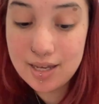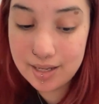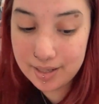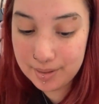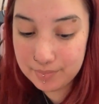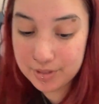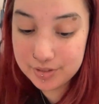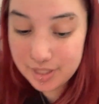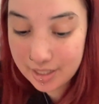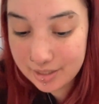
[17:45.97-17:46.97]
They're
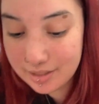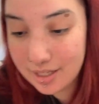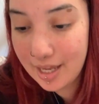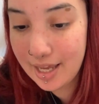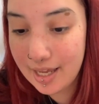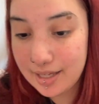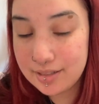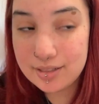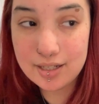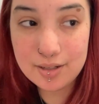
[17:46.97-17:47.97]
done,
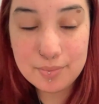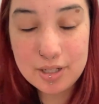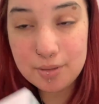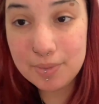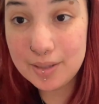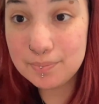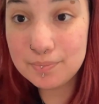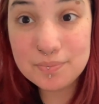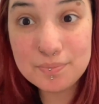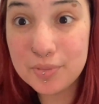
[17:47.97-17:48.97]
and oh my god, my
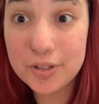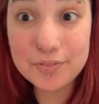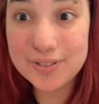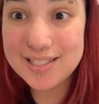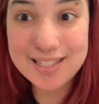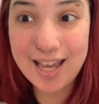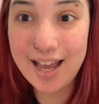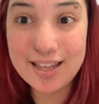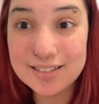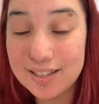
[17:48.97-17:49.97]
boyfriend's
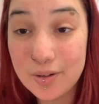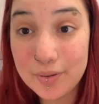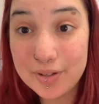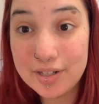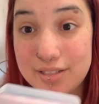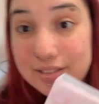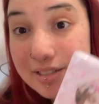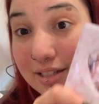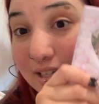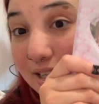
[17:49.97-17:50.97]
cat is like going crazy.